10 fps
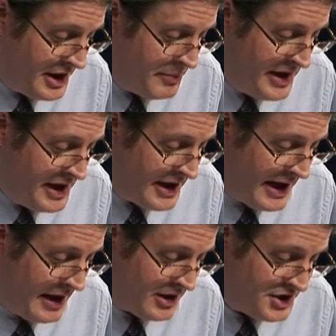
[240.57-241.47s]
in media
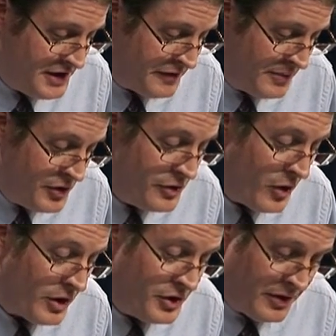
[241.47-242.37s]
ecology from New
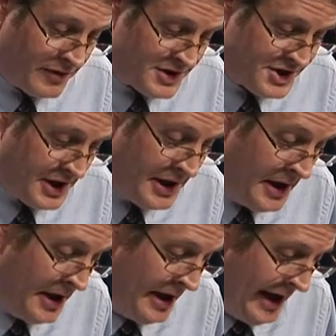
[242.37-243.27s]
York University.
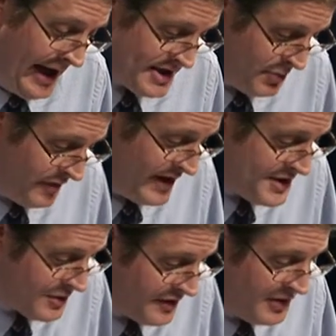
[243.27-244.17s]
As a
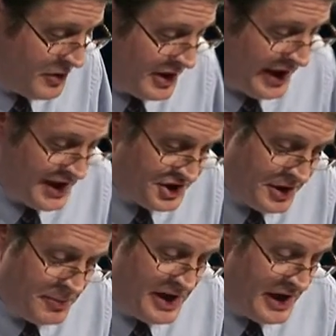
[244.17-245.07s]
professor of communication
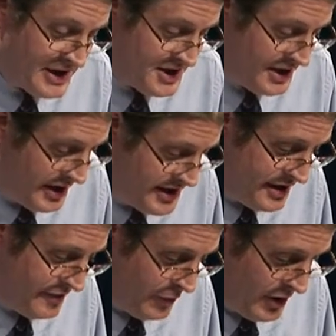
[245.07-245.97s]
and media studies
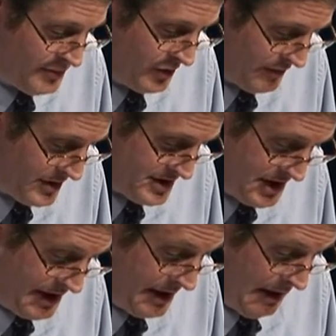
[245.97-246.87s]
at Fordham
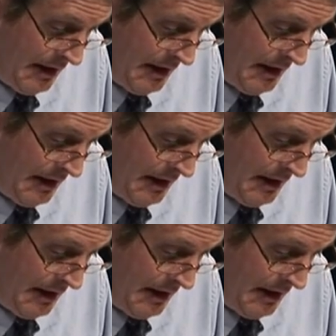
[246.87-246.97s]
University,